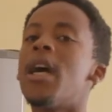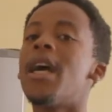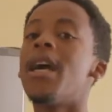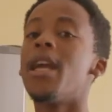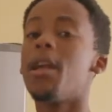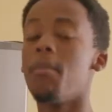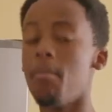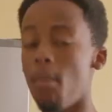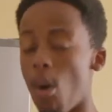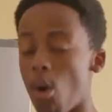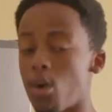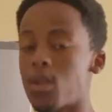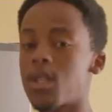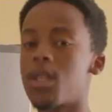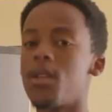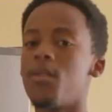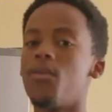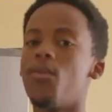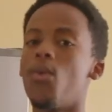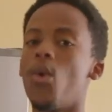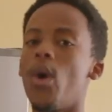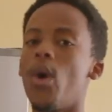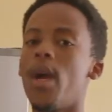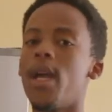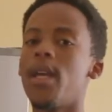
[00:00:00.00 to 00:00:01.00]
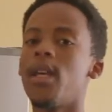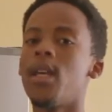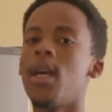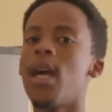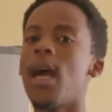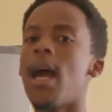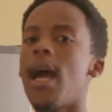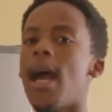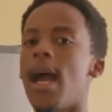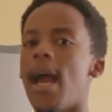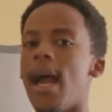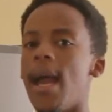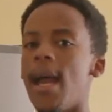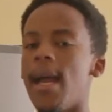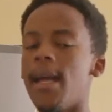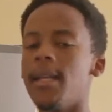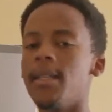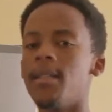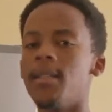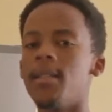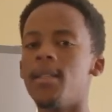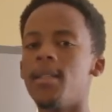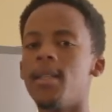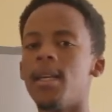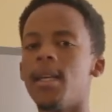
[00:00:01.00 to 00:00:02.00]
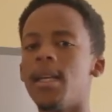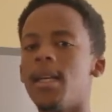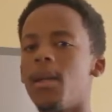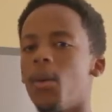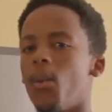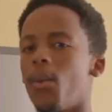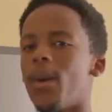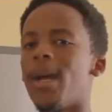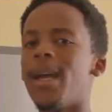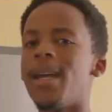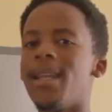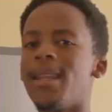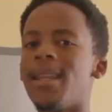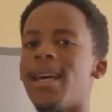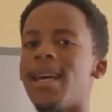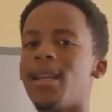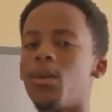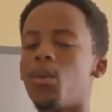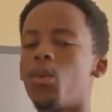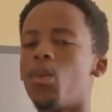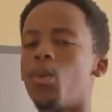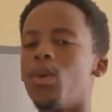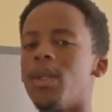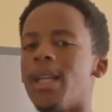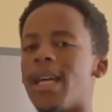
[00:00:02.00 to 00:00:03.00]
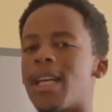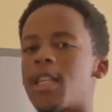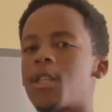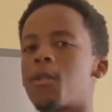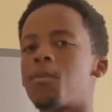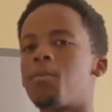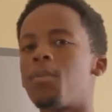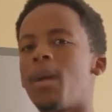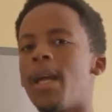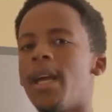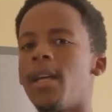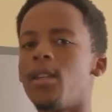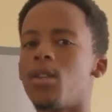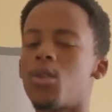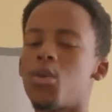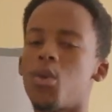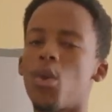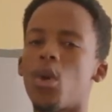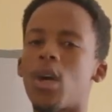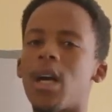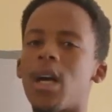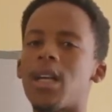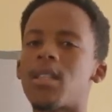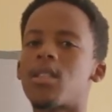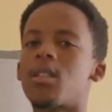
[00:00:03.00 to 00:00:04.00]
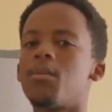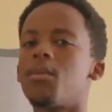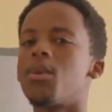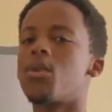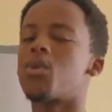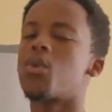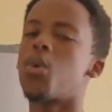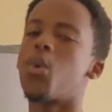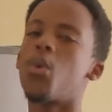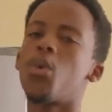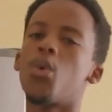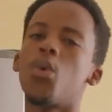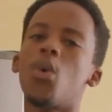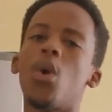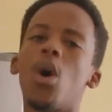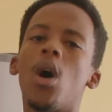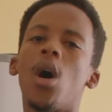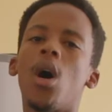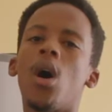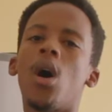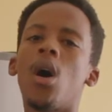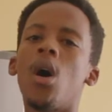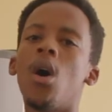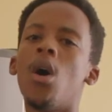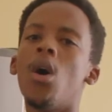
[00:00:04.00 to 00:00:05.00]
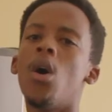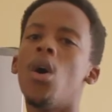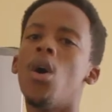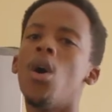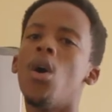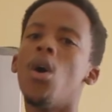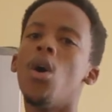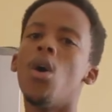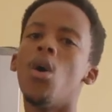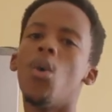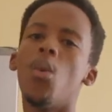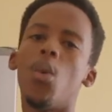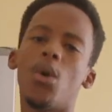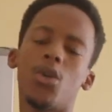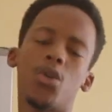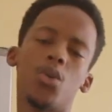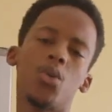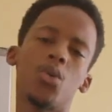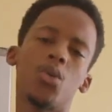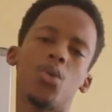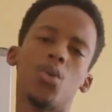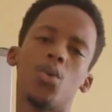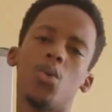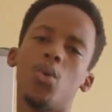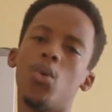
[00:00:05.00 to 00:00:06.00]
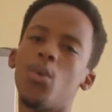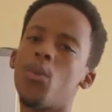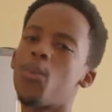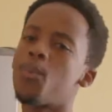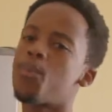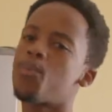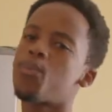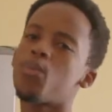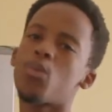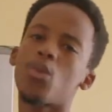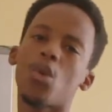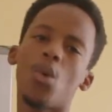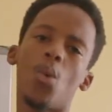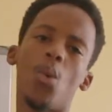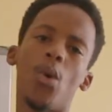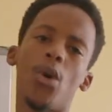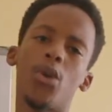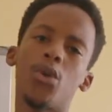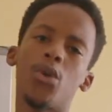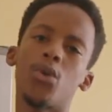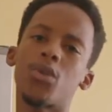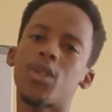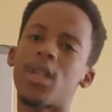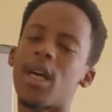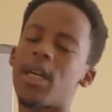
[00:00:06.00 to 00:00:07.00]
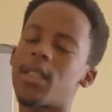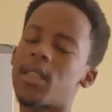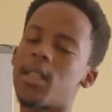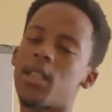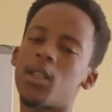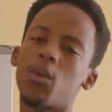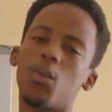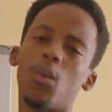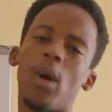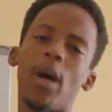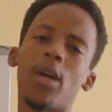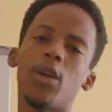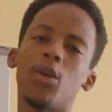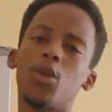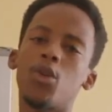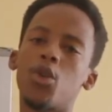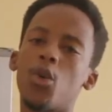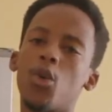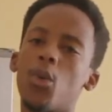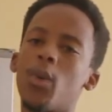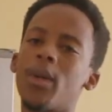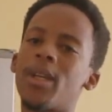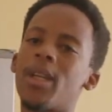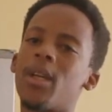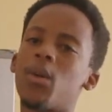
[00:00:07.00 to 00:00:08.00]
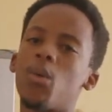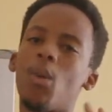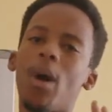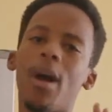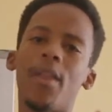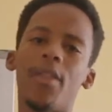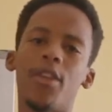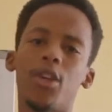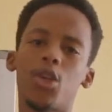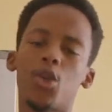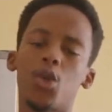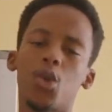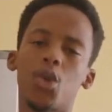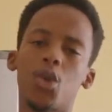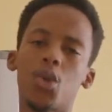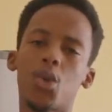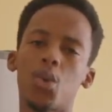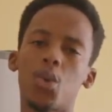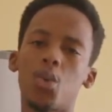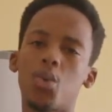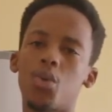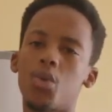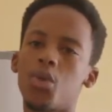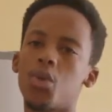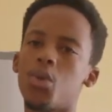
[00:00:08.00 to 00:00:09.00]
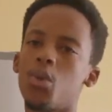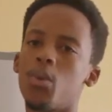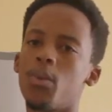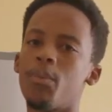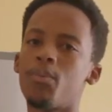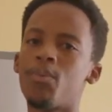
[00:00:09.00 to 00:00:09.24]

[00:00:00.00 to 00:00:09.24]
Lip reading: emotive way, and in a way that will explain to your customers who you are, what you do, where you started, why you do it, and why they should choose you.